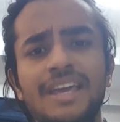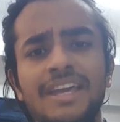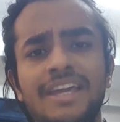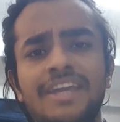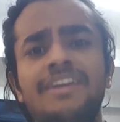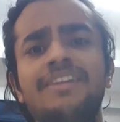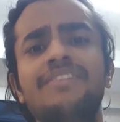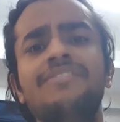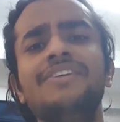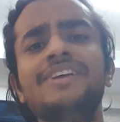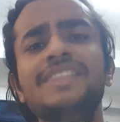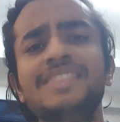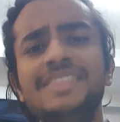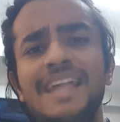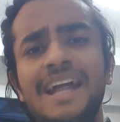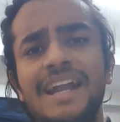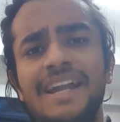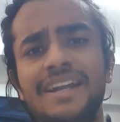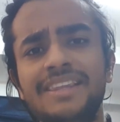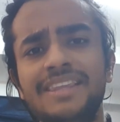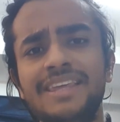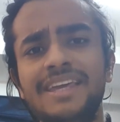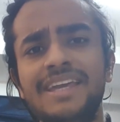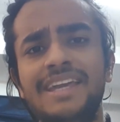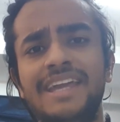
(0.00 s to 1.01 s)
given that
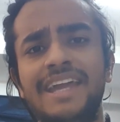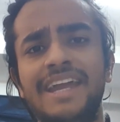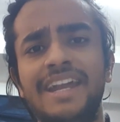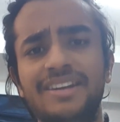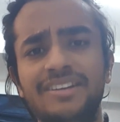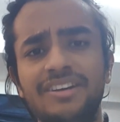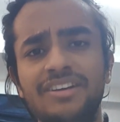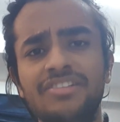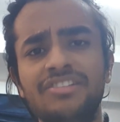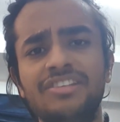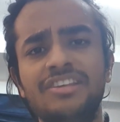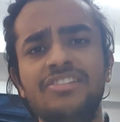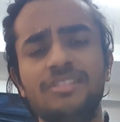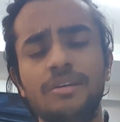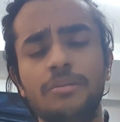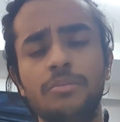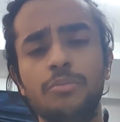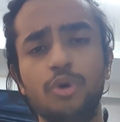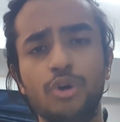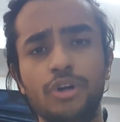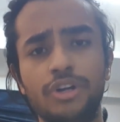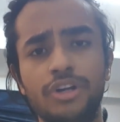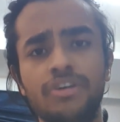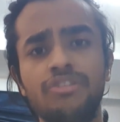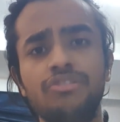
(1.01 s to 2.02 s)
the cadres and
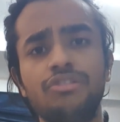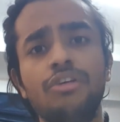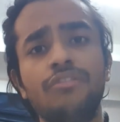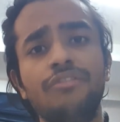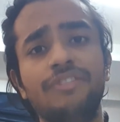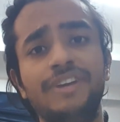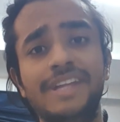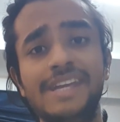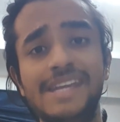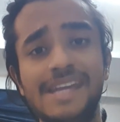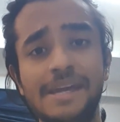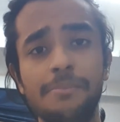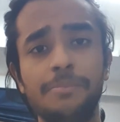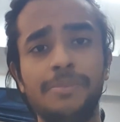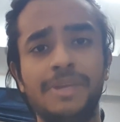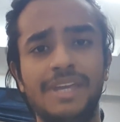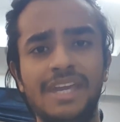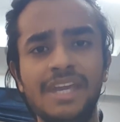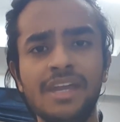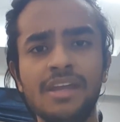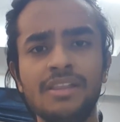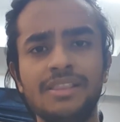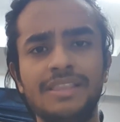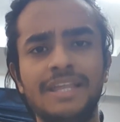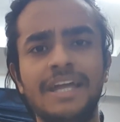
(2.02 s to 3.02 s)
supporters of
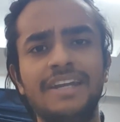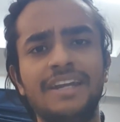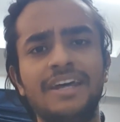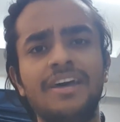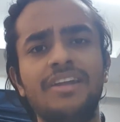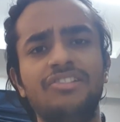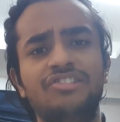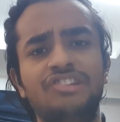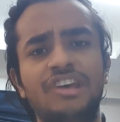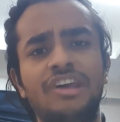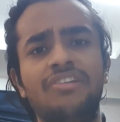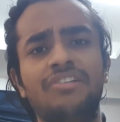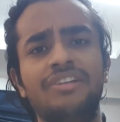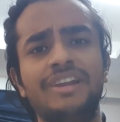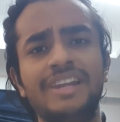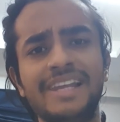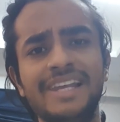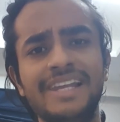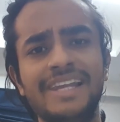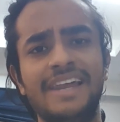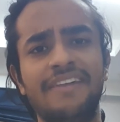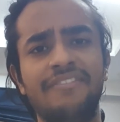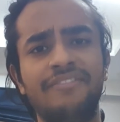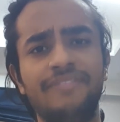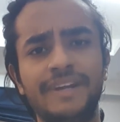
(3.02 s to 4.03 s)
DMK that are generally
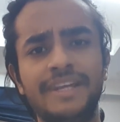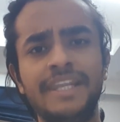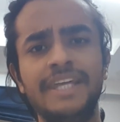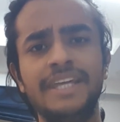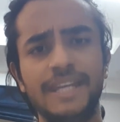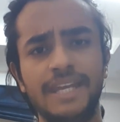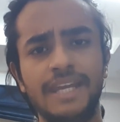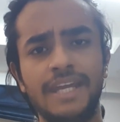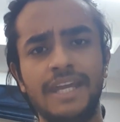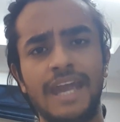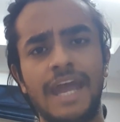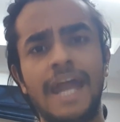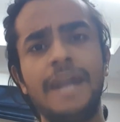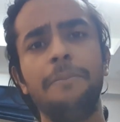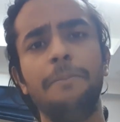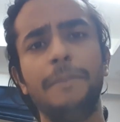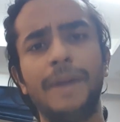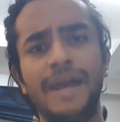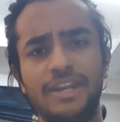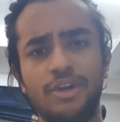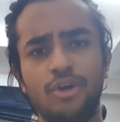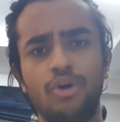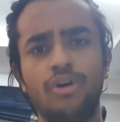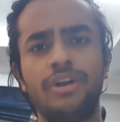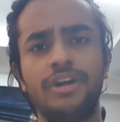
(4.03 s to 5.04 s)
left-leaning and
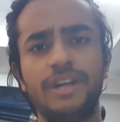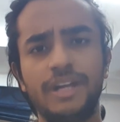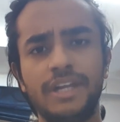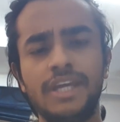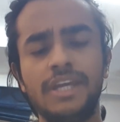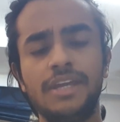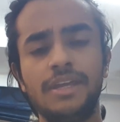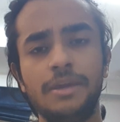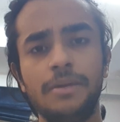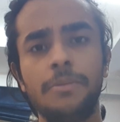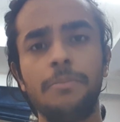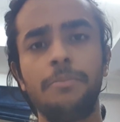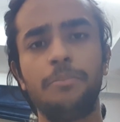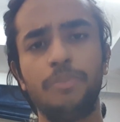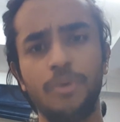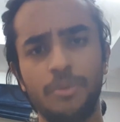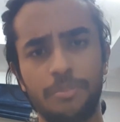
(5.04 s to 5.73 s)
minority